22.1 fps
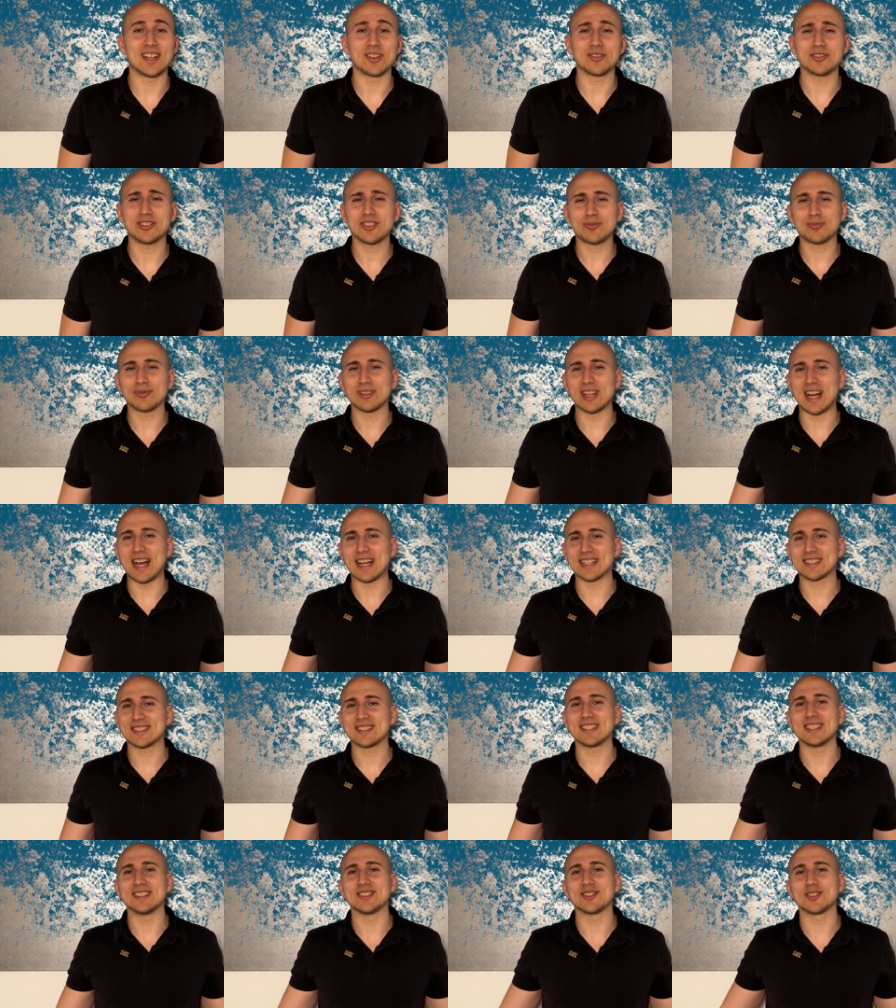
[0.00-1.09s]
or just
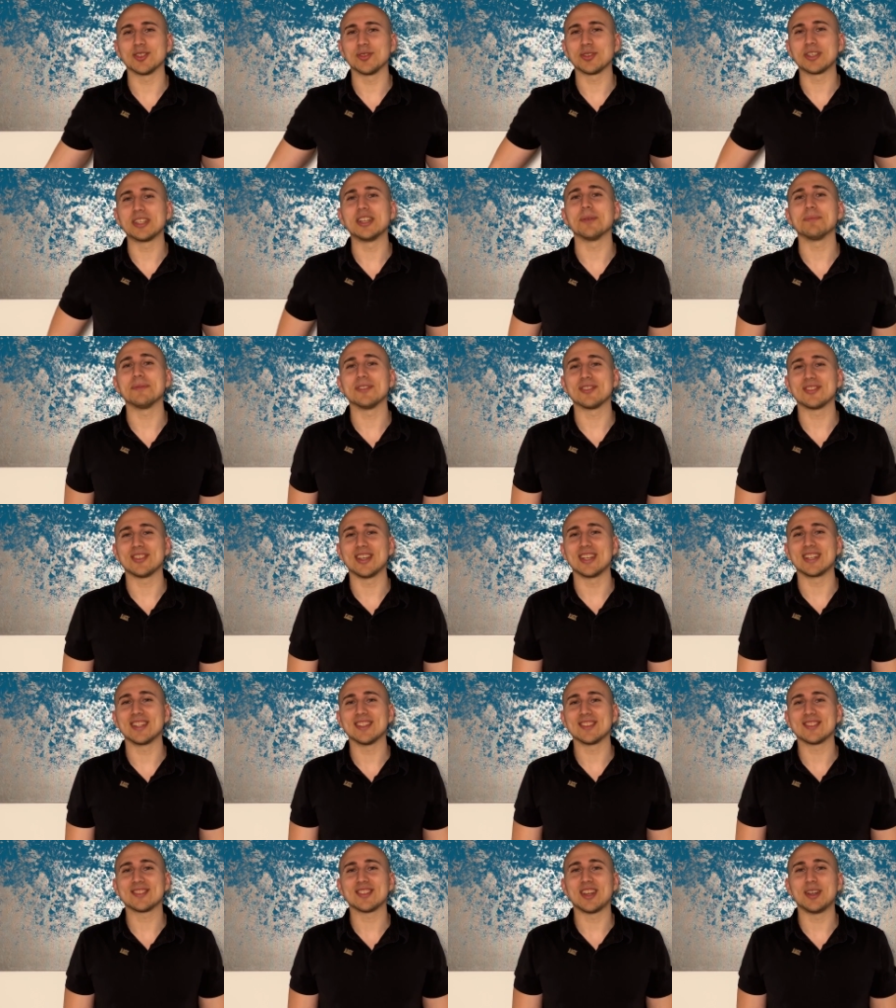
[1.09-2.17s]
relaxing and soaking up the sun in
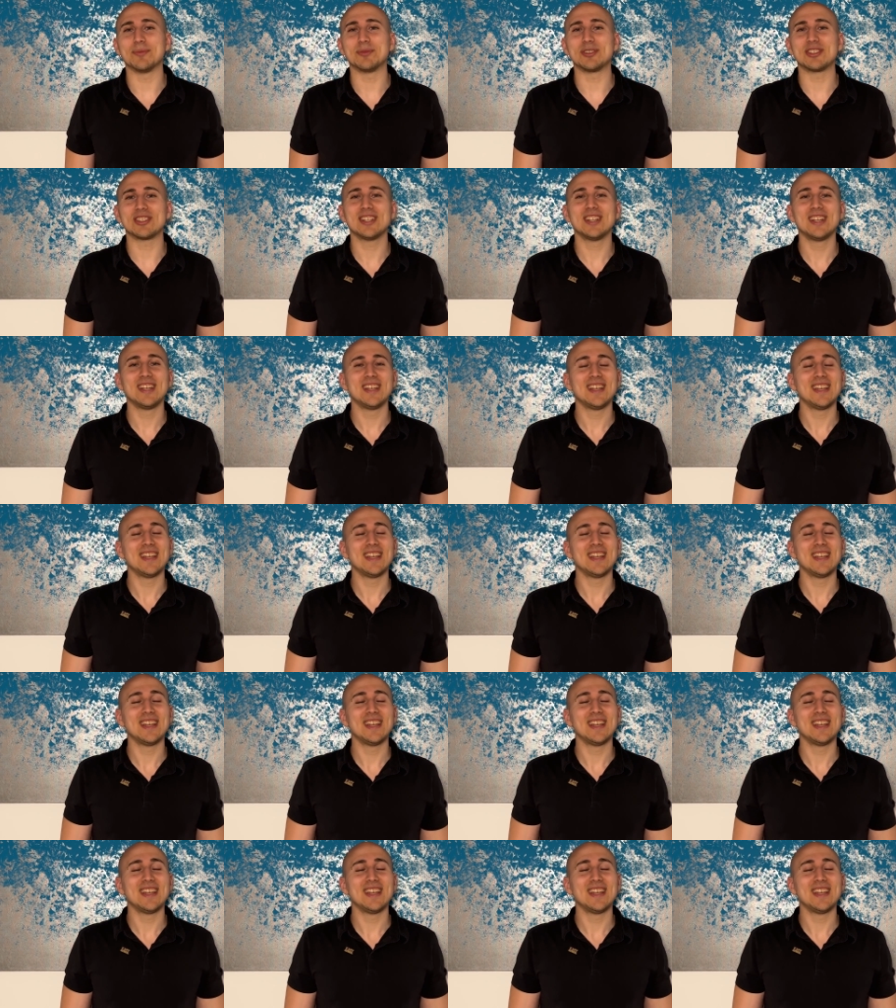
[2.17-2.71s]
the summer,